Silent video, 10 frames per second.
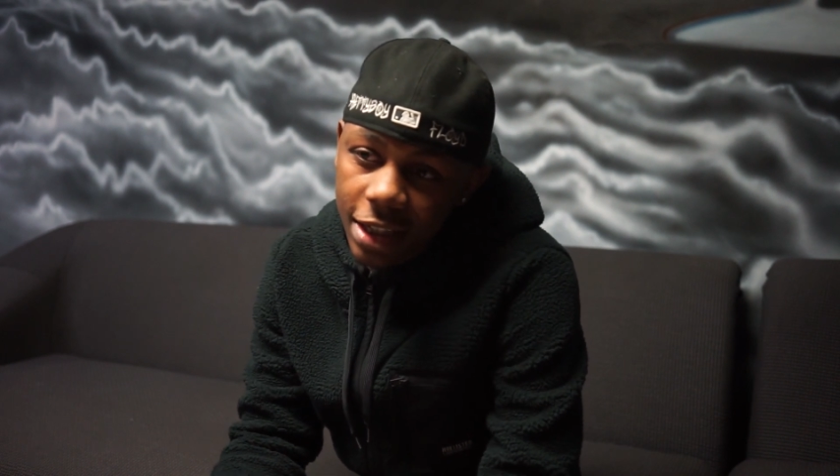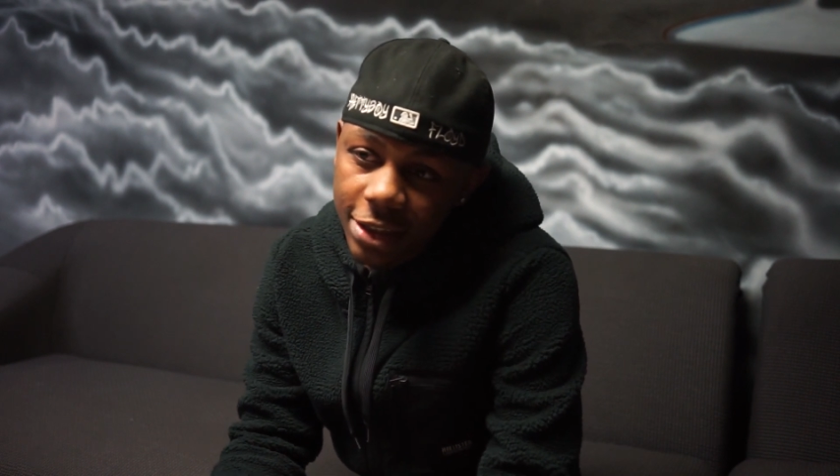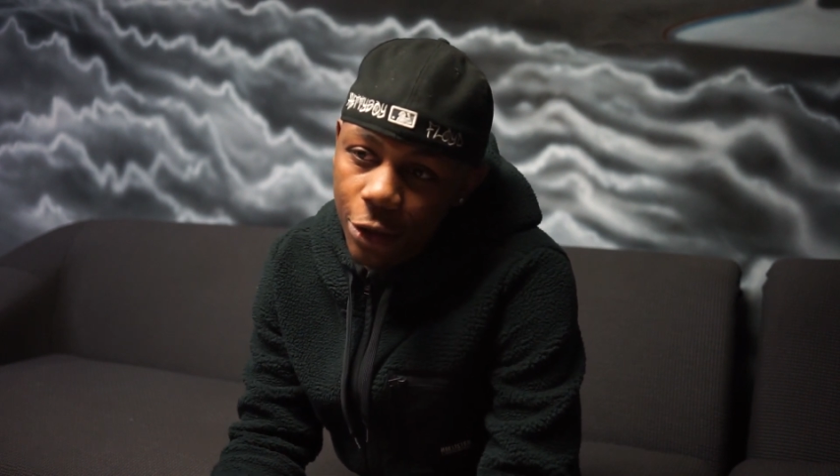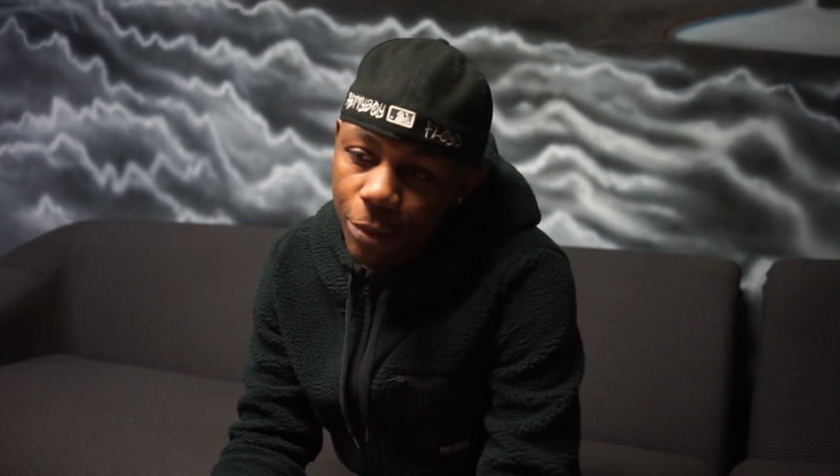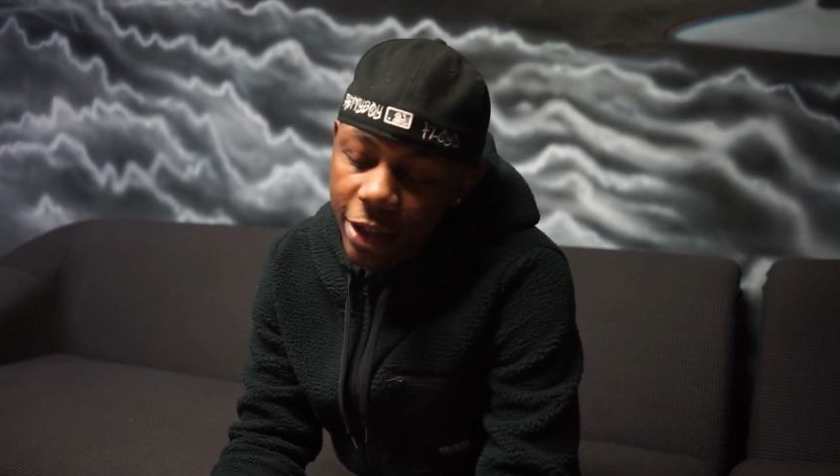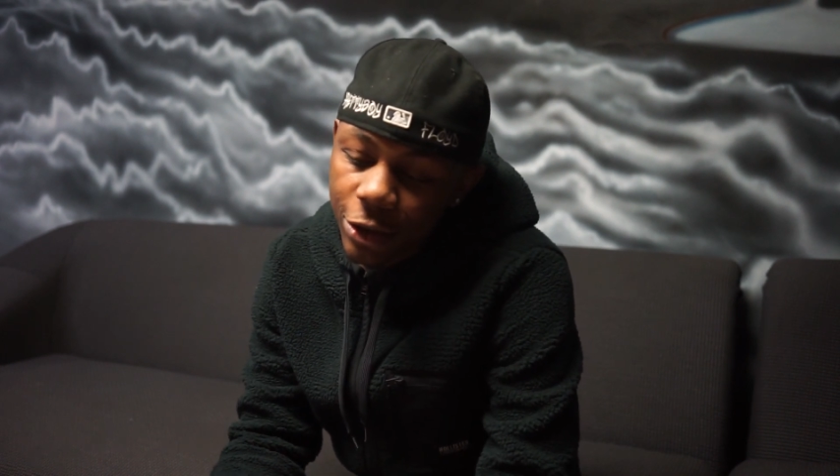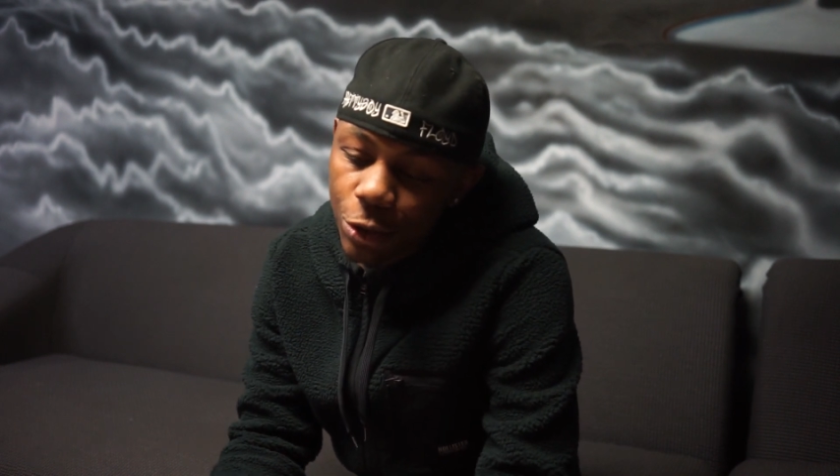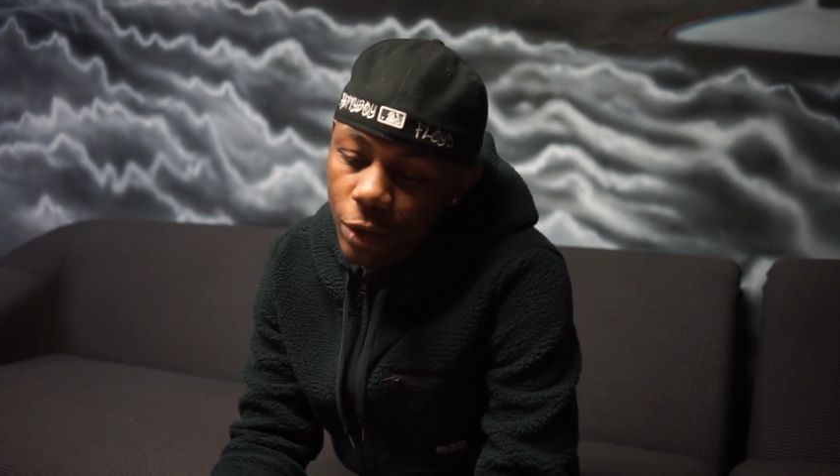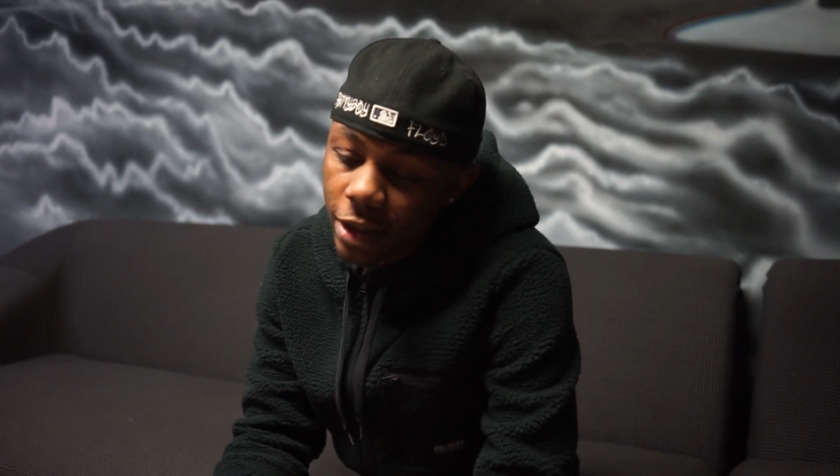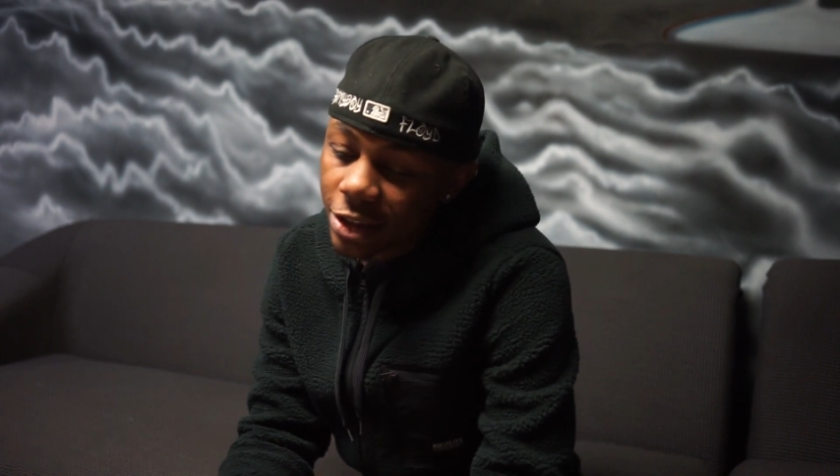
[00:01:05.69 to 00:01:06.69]
it's gonna make
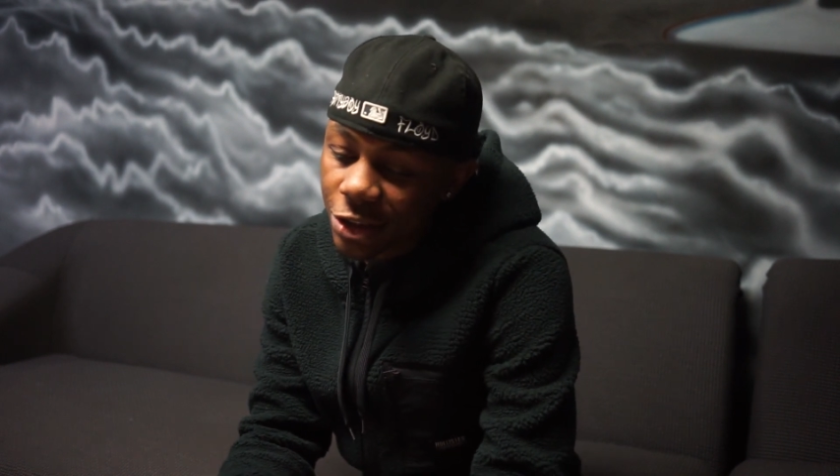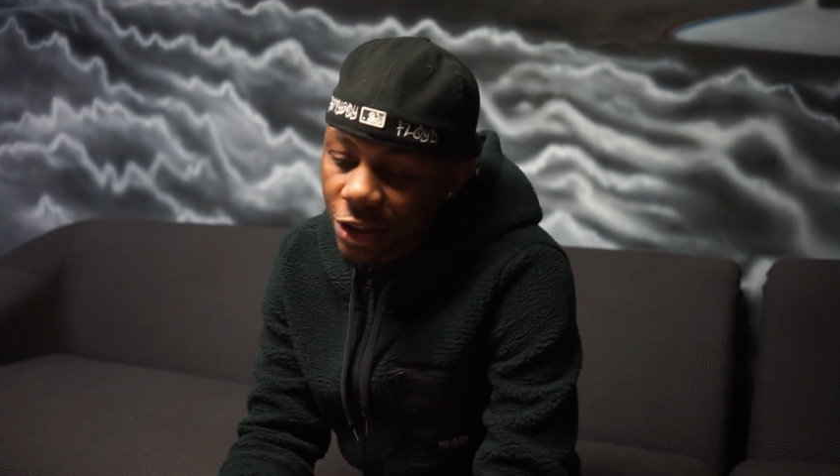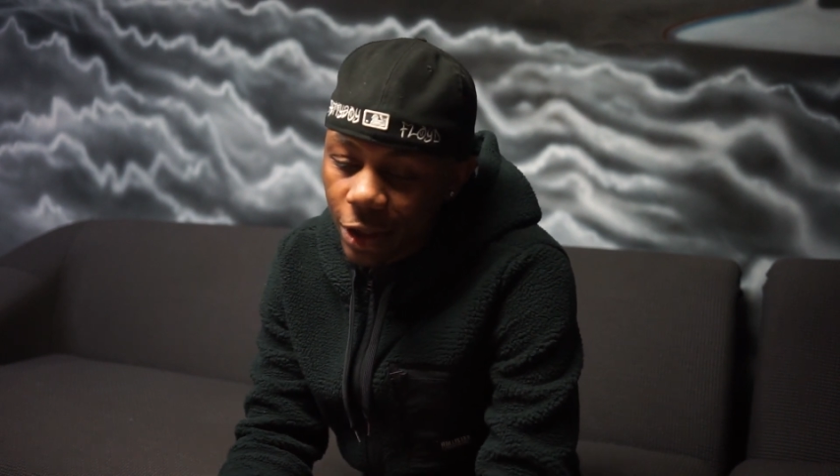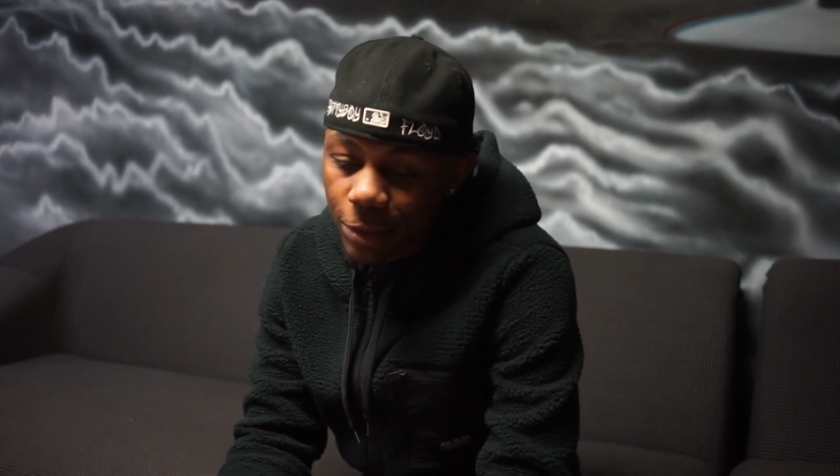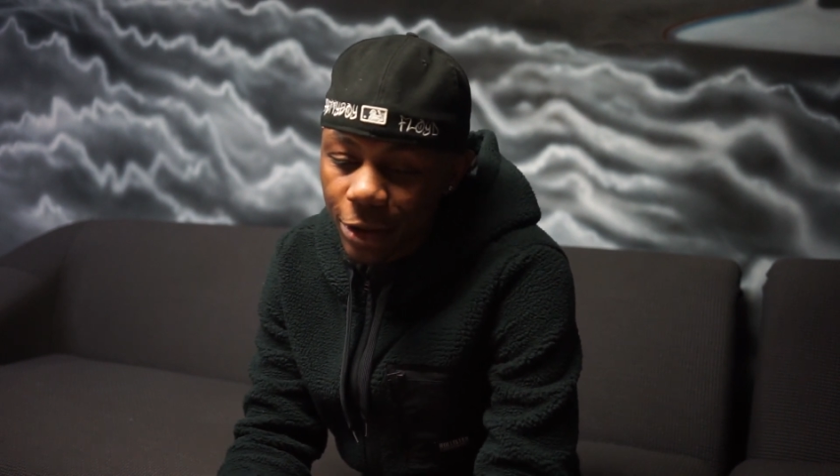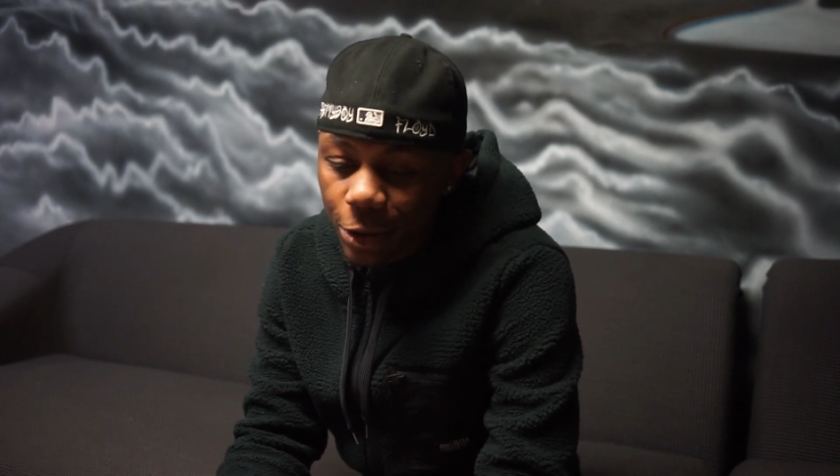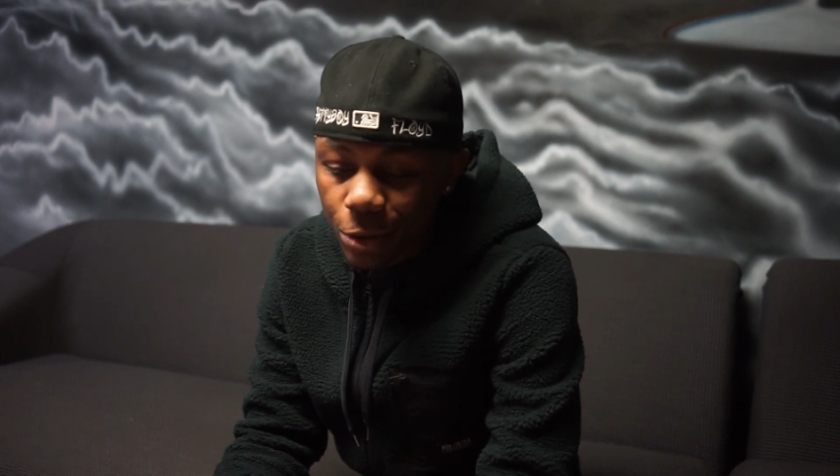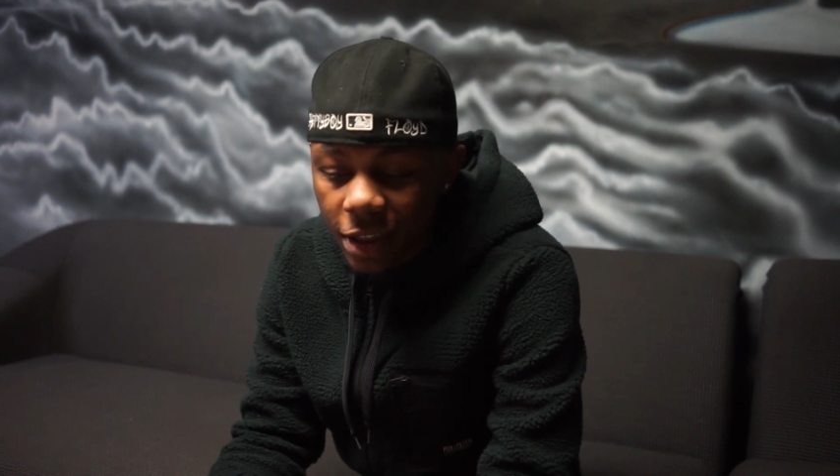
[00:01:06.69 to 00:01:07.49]
you want to jump and do